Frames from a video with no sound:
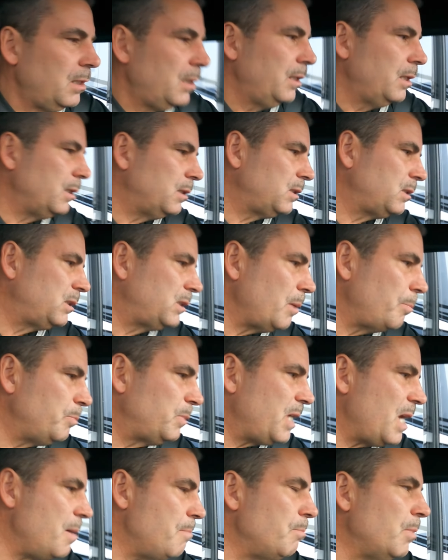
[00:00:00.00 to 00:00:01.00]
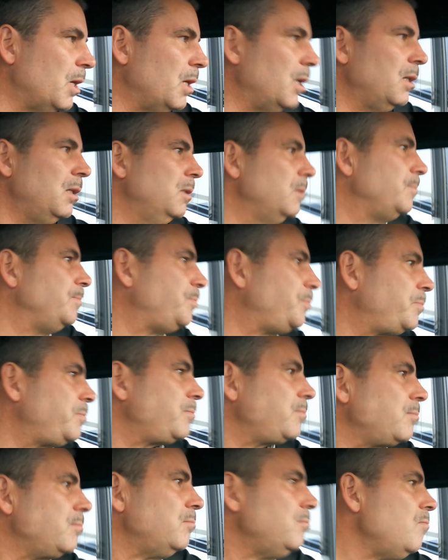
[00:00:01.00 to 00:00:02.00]
It's September.
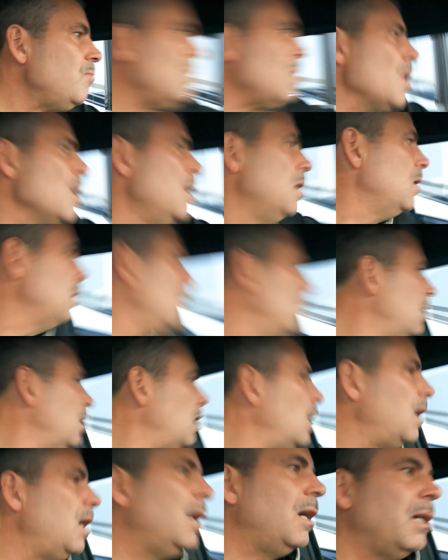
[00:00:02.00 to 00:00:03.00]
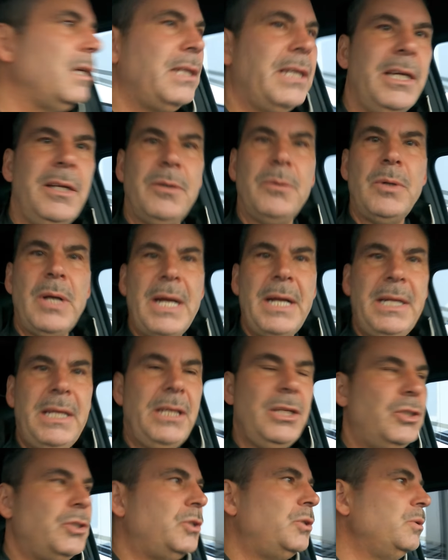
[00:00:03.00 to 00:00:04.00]
Getting
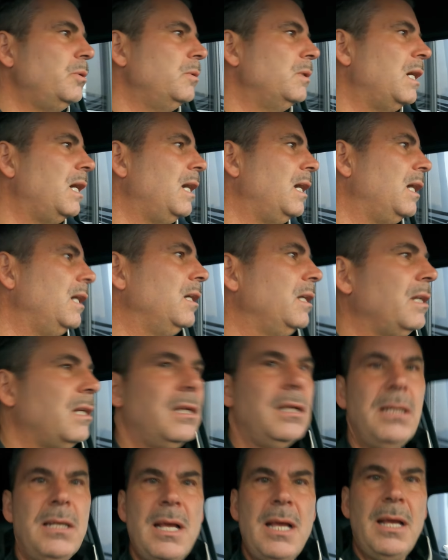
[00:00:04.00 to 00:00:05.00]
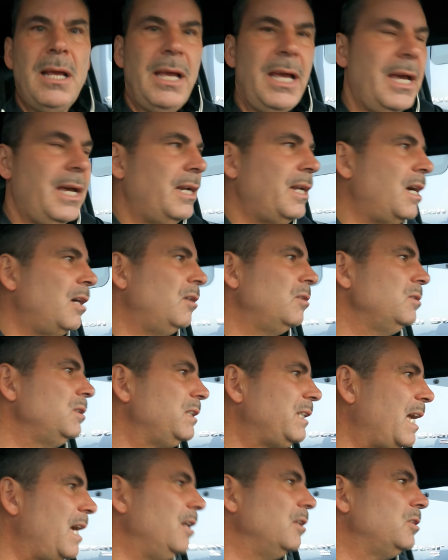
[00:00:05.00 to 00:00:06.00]
ready to head out
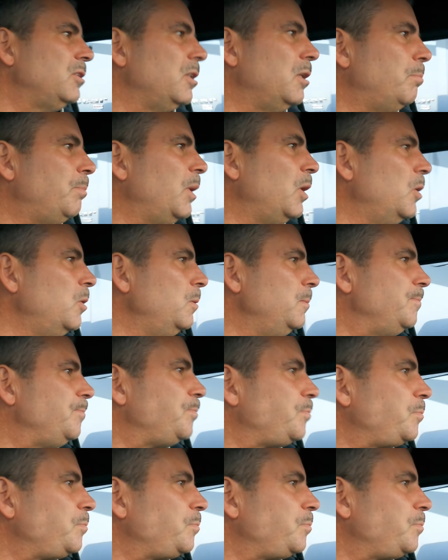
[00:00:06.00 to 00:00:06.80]
down to the boat.